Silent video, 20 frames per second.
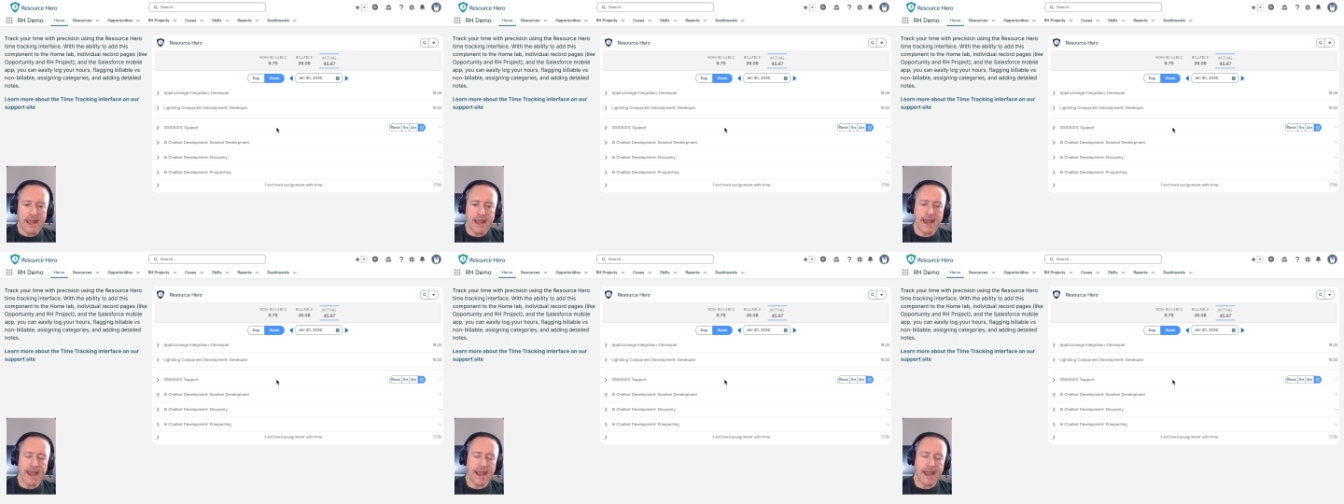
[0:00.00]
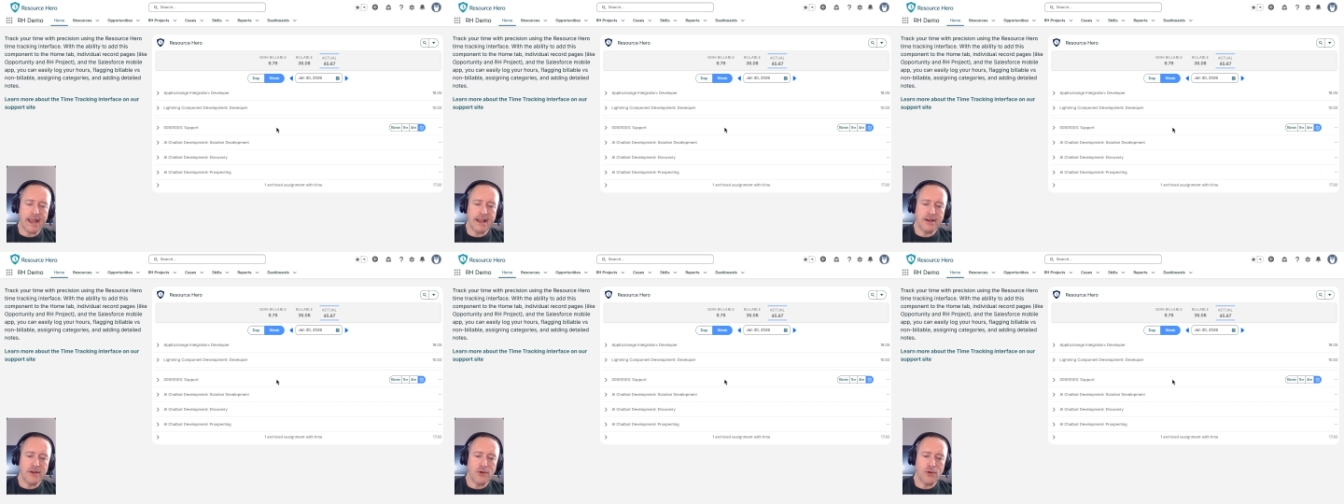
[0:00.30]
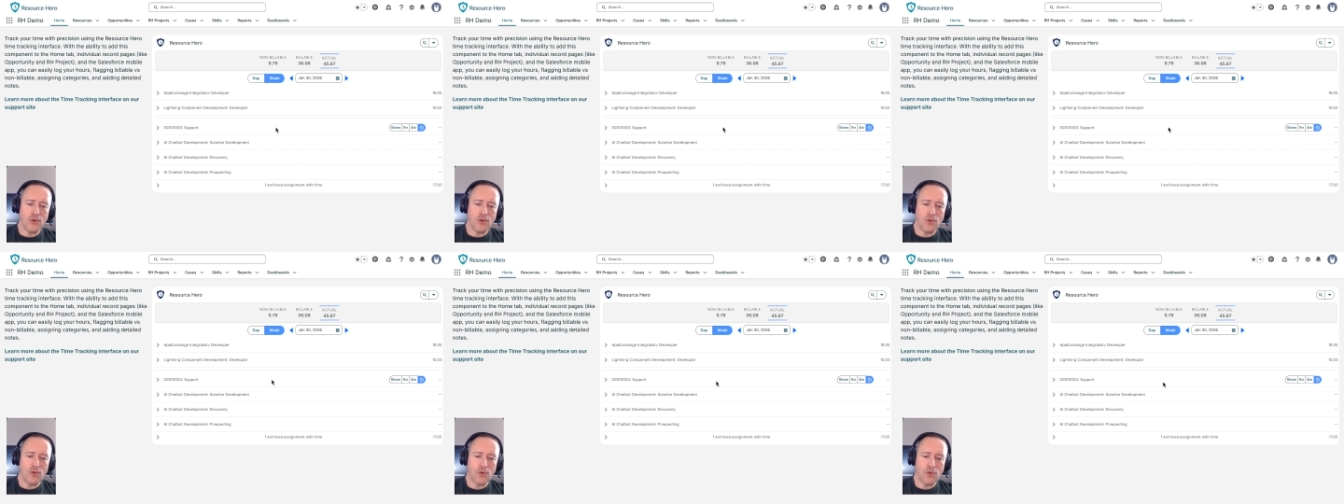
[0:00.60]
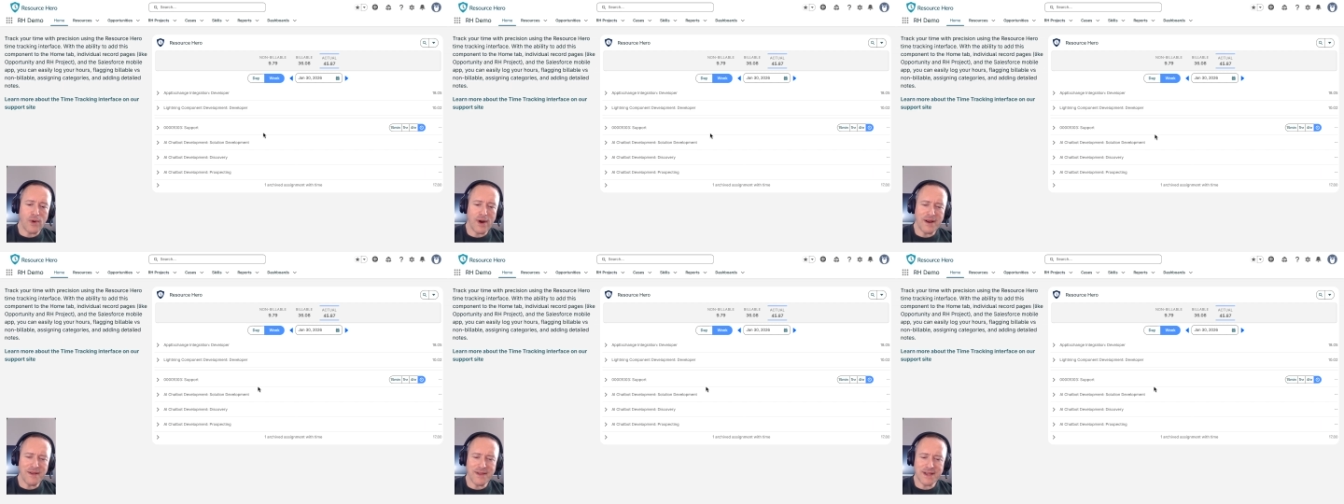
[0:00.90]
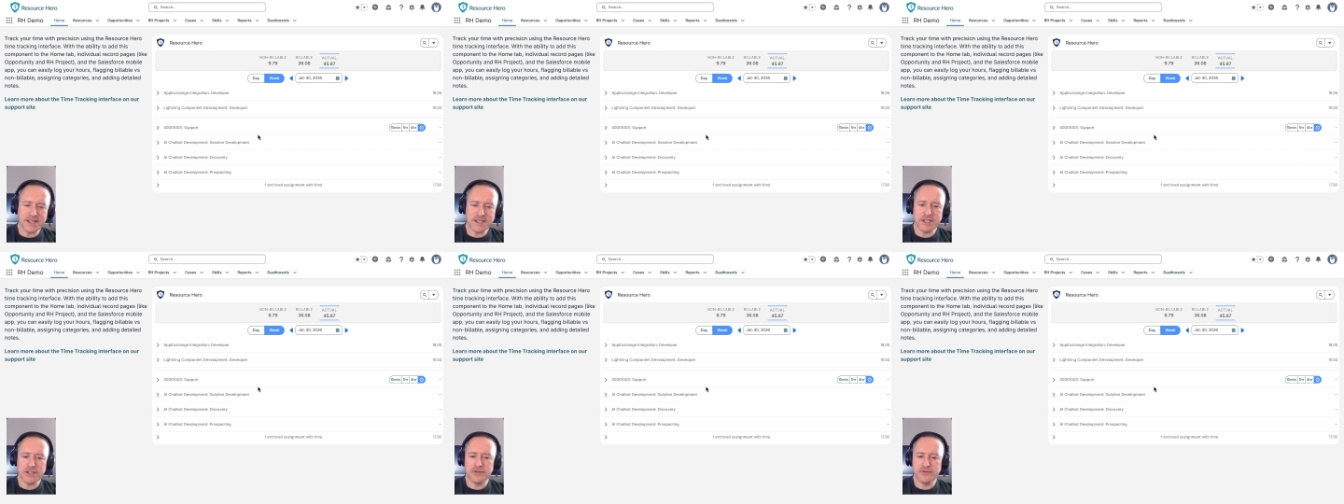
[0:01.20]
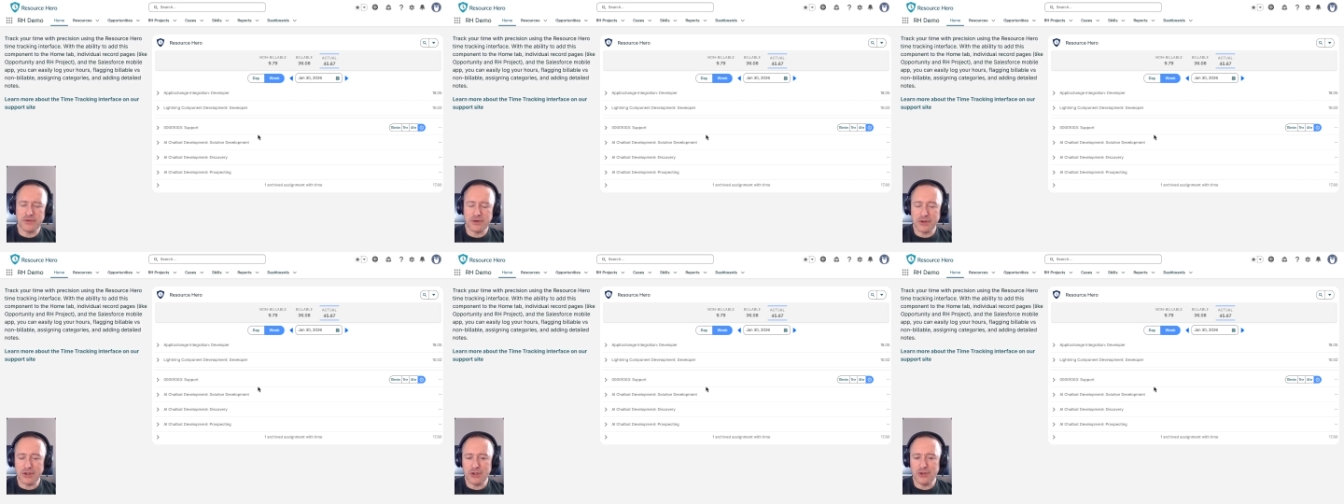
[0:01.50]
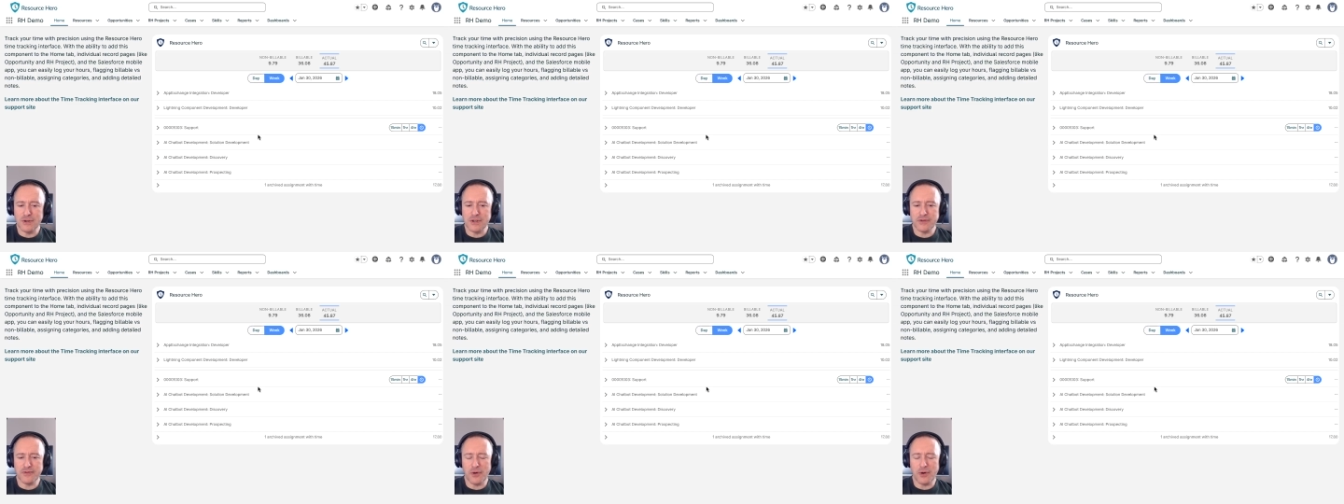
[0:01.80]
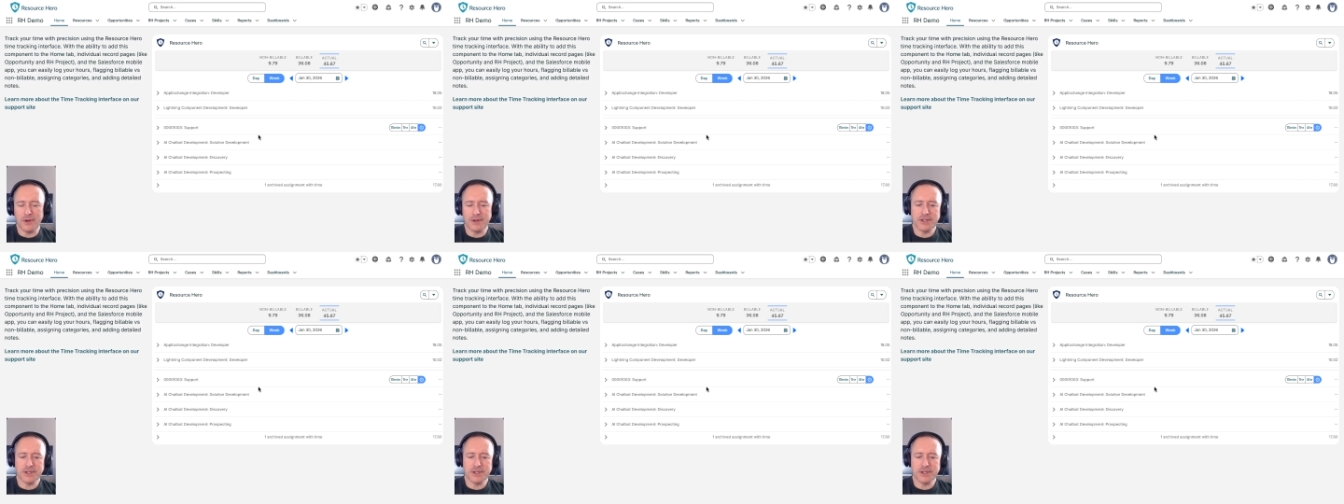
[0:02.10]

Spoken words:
And where this is really useful,